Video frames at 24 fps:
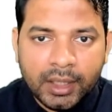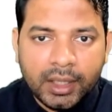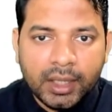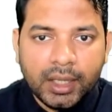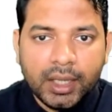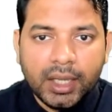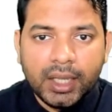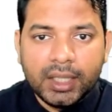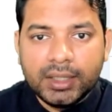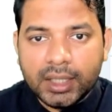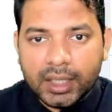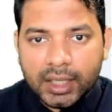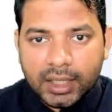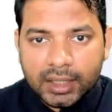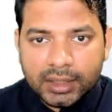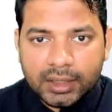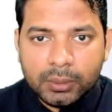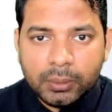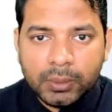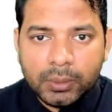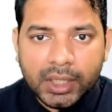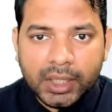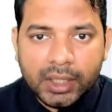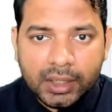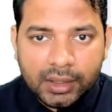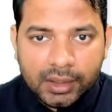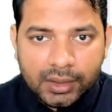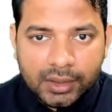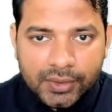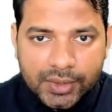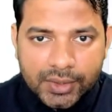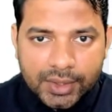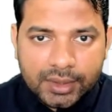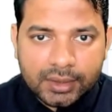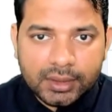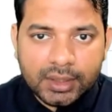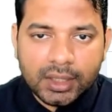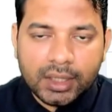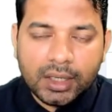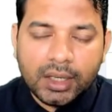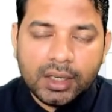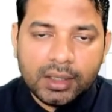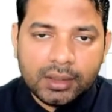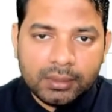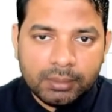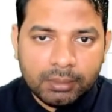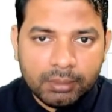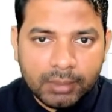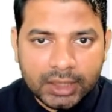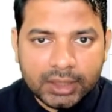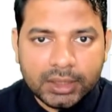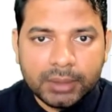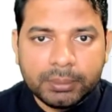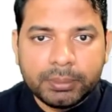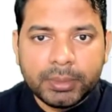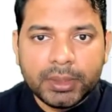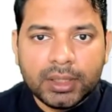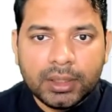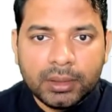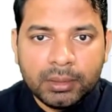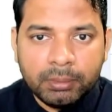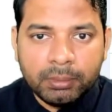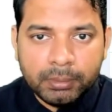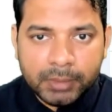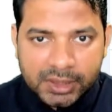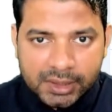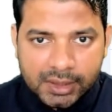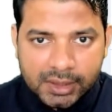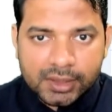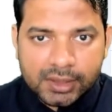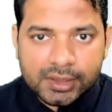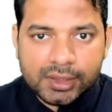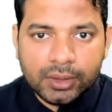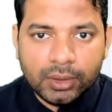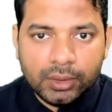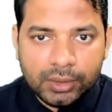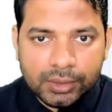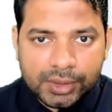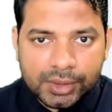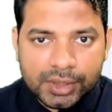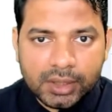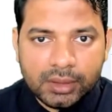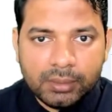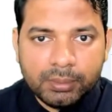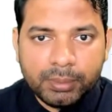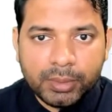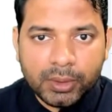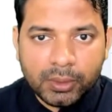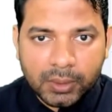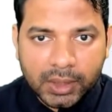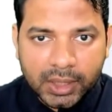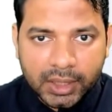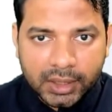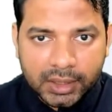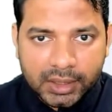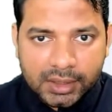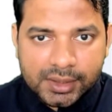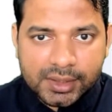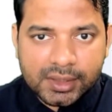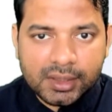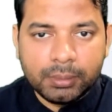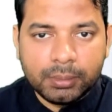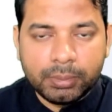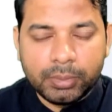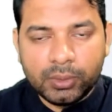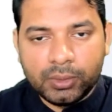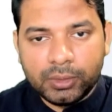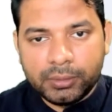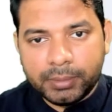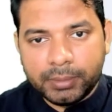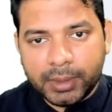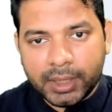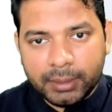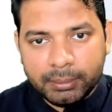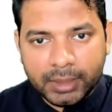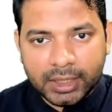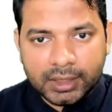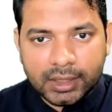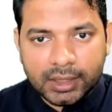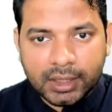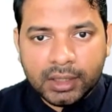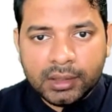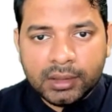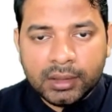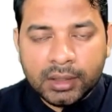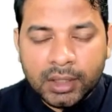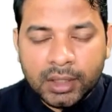And the other way is there are multiple business solution providers approved by Meta.